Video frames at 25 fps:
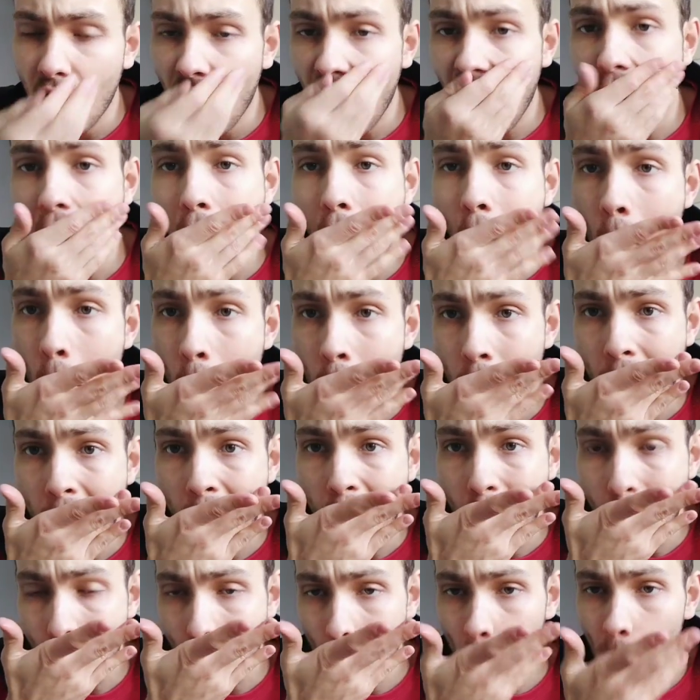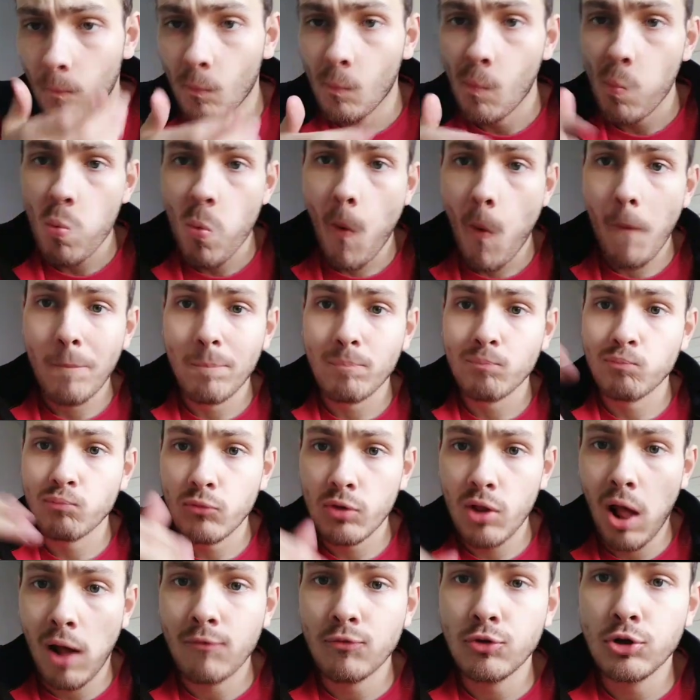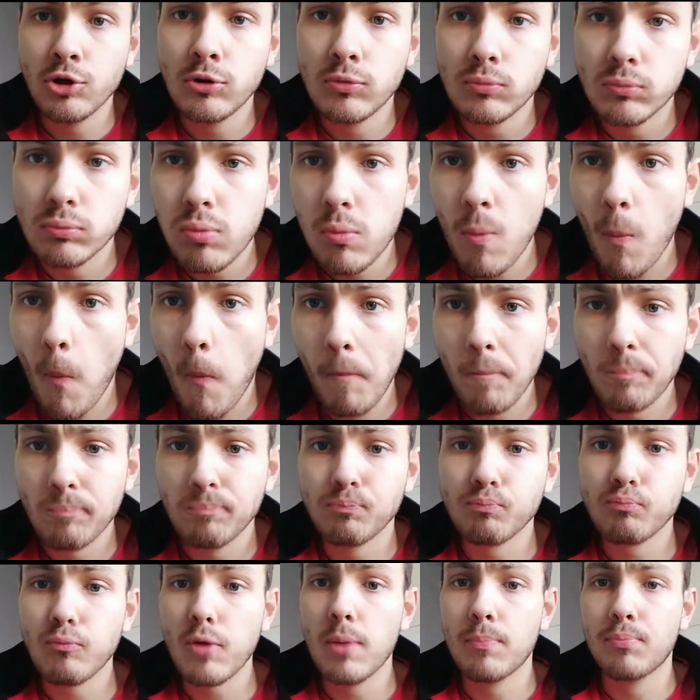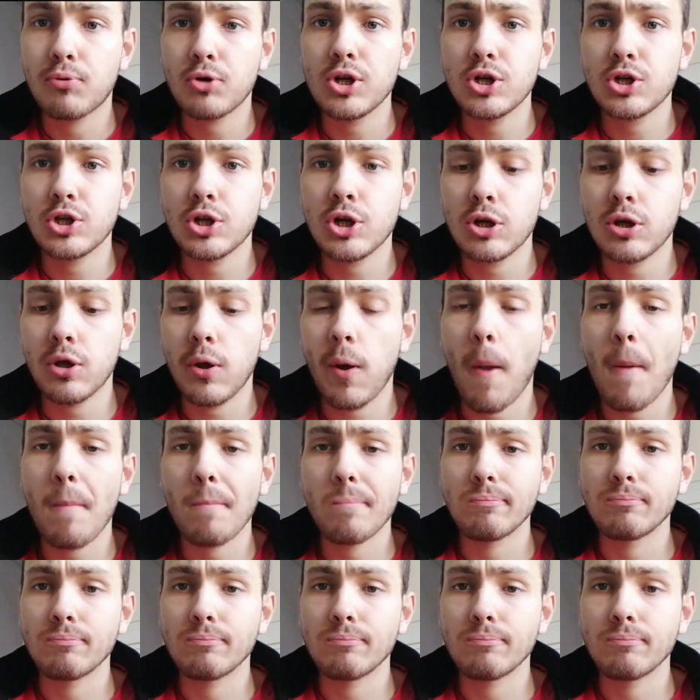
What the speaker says: And love you, appreciate you.